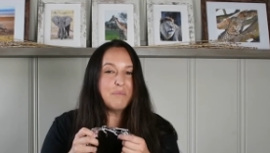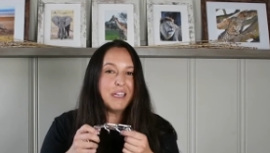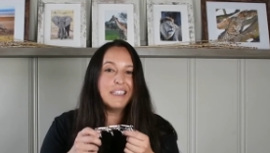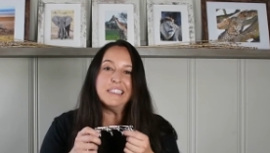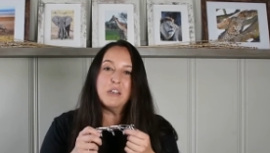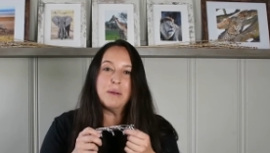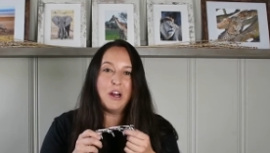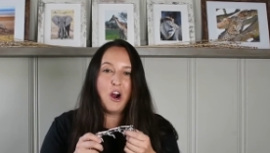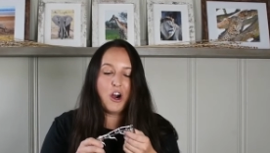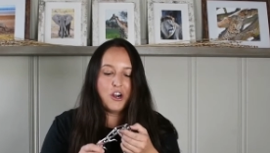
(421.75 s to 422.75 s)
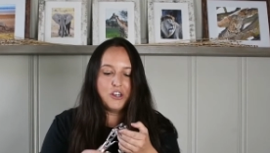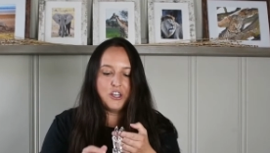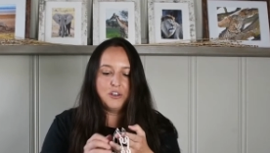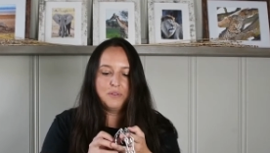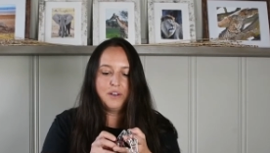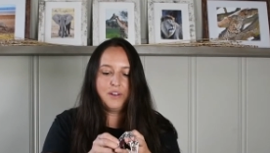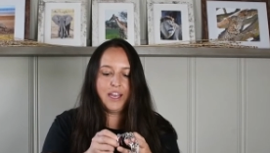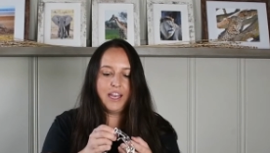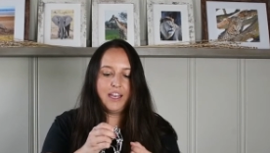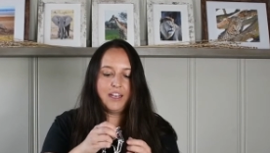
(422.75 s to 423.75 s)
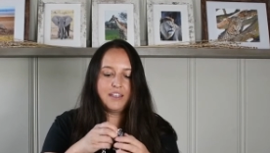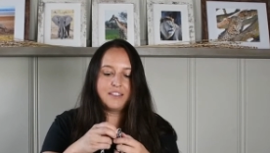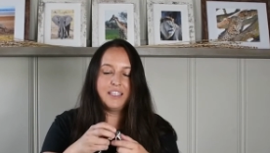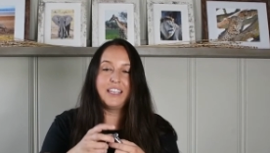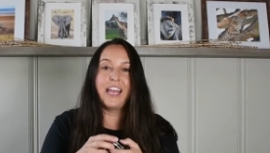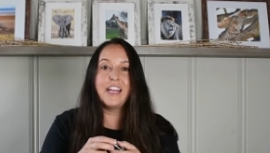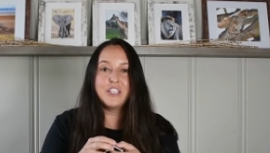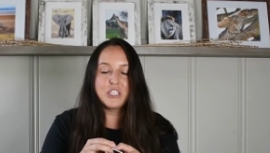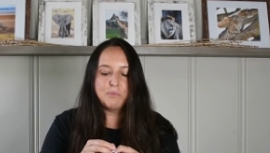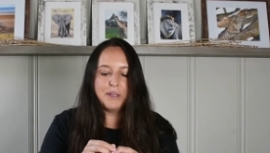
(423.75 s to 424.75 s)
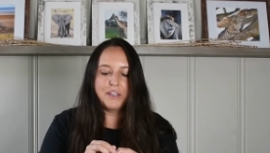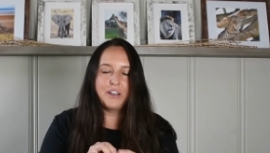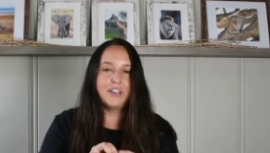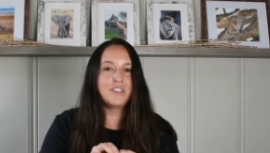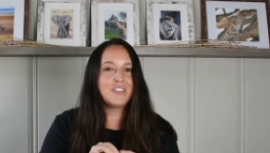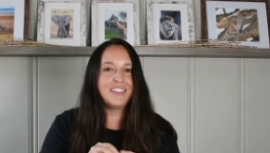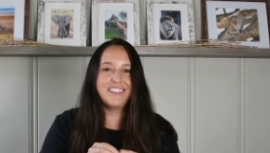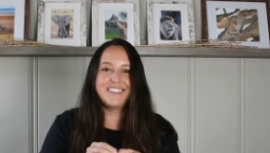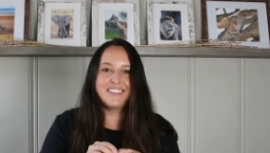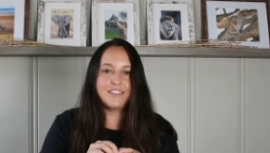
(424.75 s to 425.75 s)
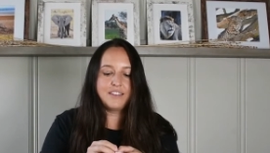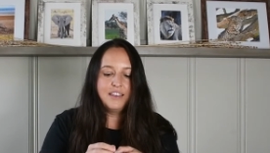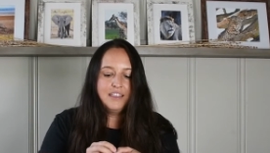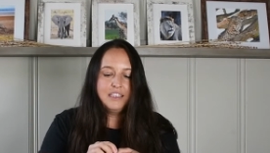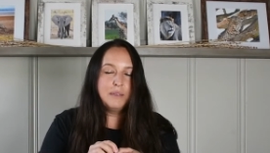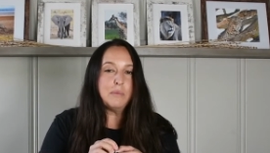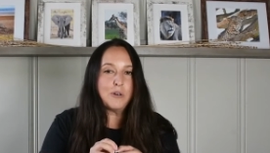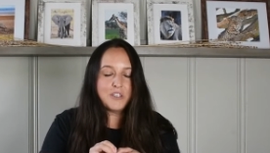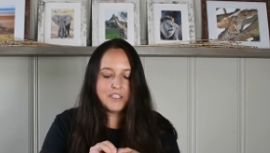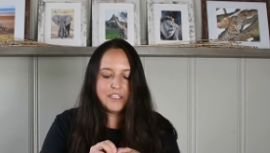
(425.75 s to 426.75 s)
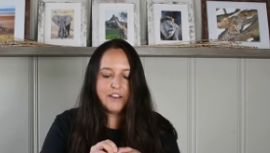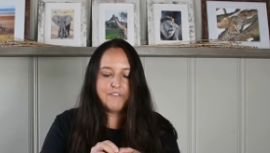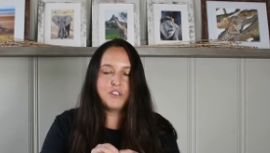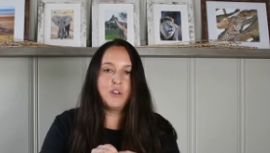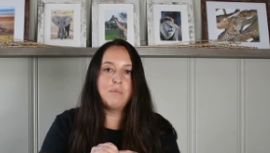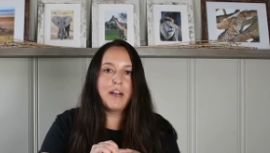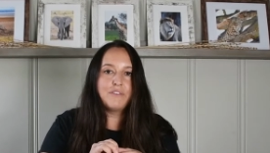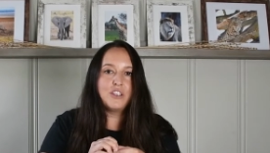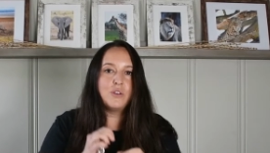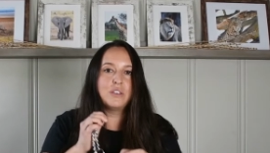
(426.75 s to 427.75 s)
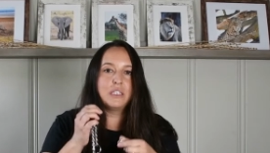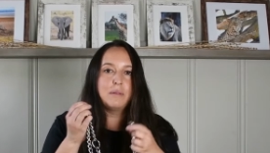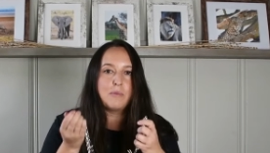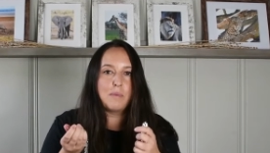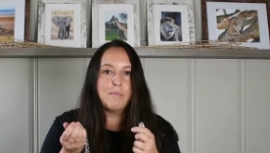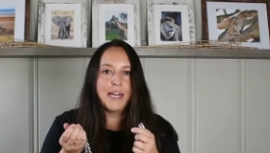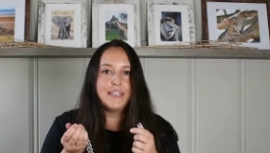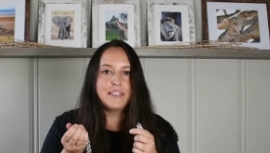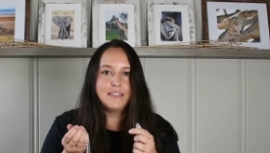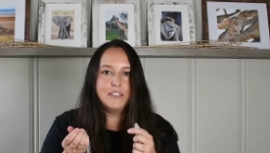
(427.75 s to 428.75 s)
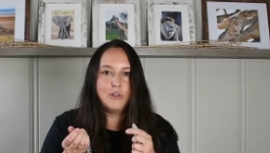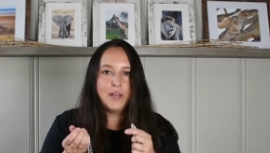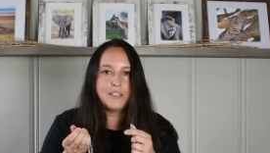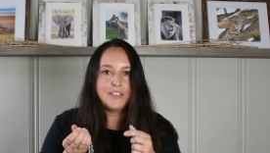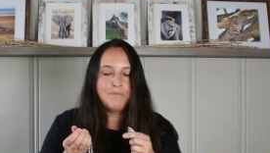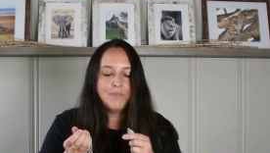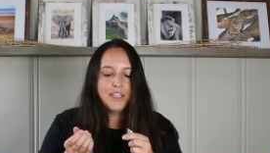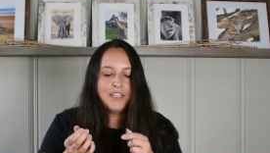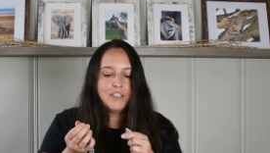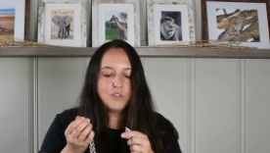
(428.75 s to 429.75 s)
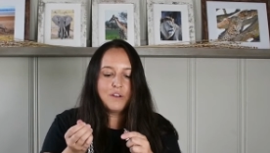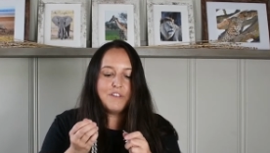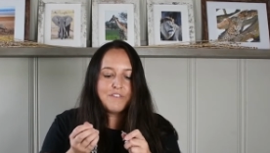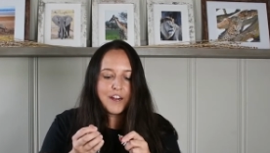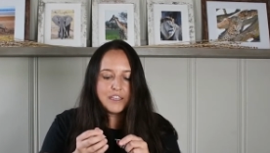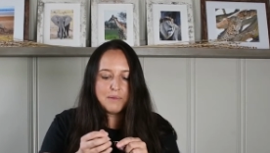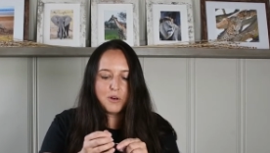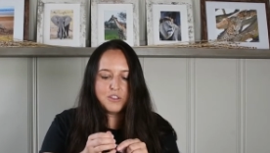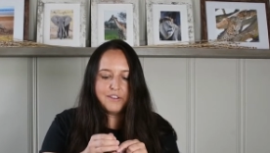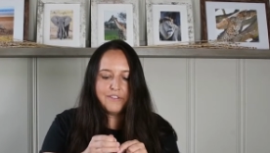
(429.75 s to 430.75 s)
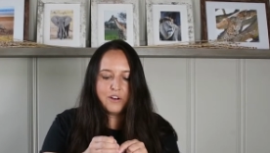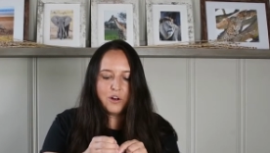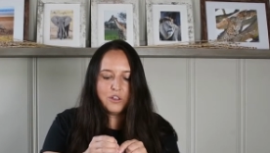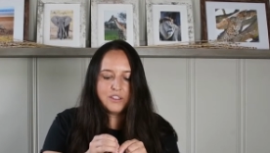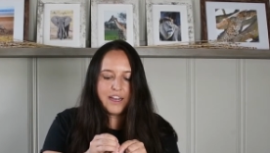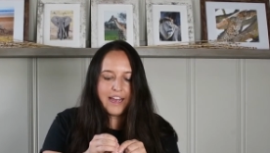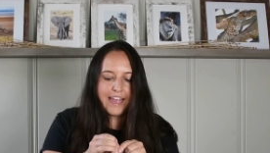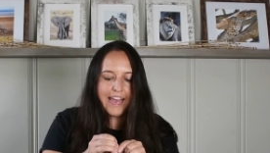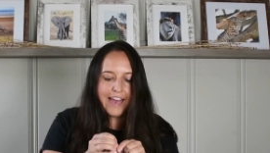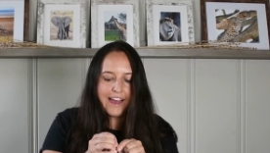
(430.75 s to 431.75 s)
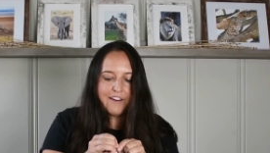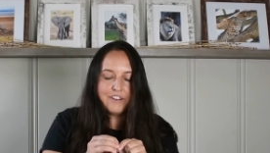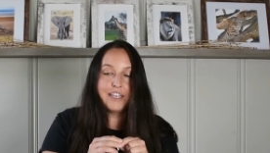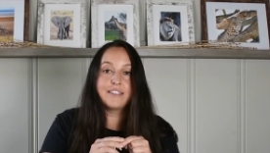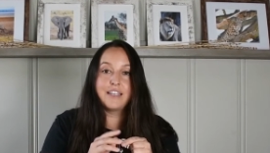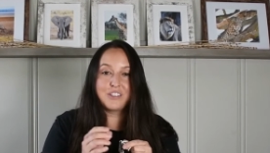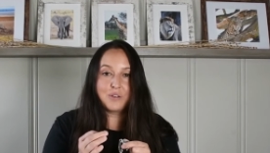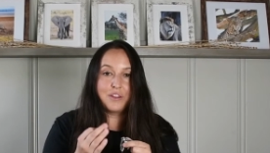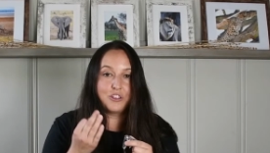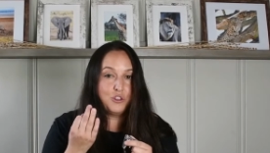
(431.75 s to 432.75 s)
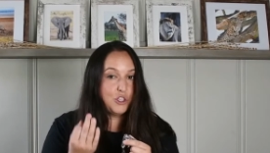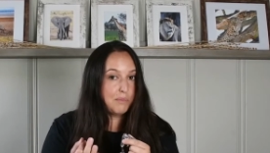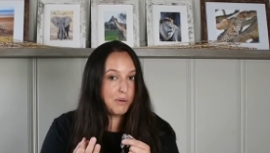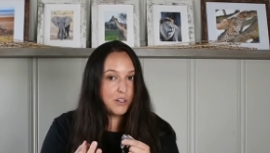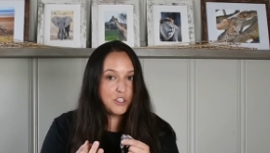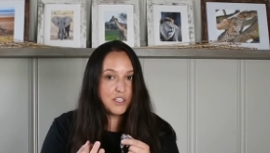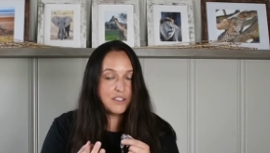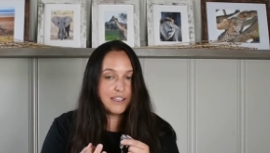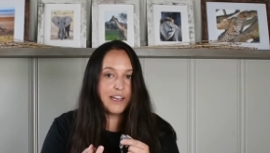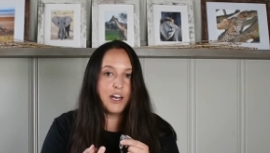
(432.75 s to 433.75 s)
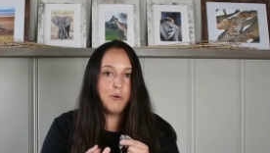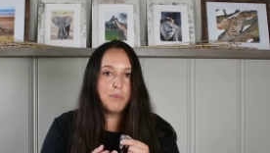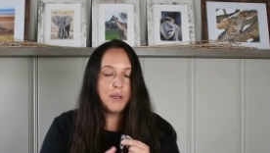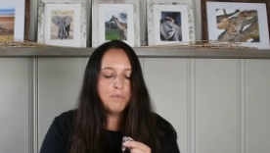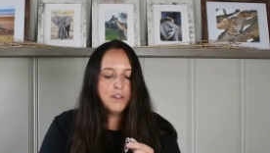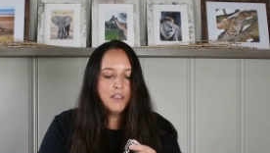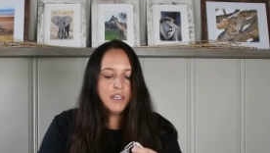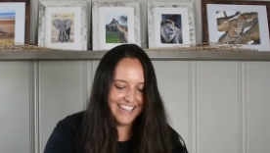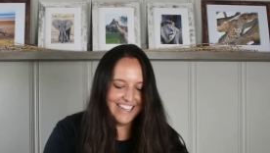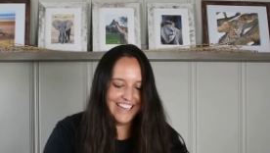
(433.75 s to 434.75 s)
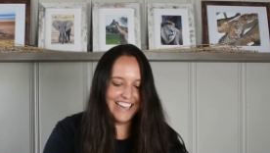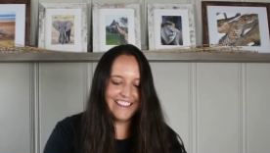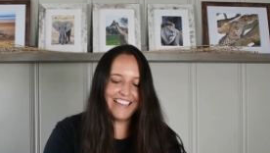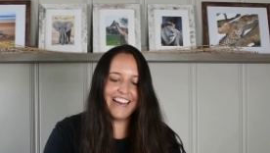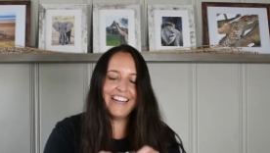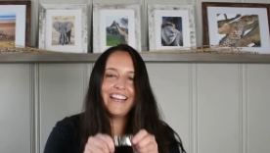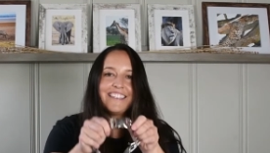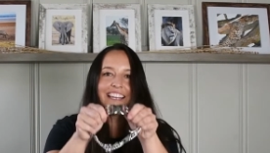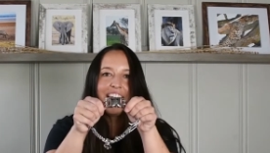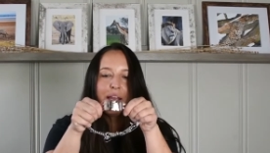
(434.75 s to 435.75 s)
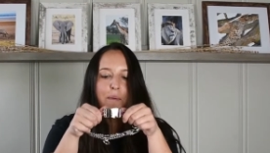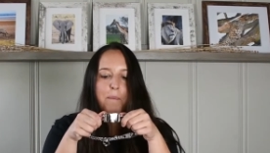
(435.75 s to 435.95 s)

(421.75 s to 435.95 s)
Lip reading: be a little bit harder, okay? Because the gauge is bigger, it's just a little more stiff, so you might have to use a little bit more might to do it. So if you find that more difficult, I have an accessory that you could purchase to help, and that is a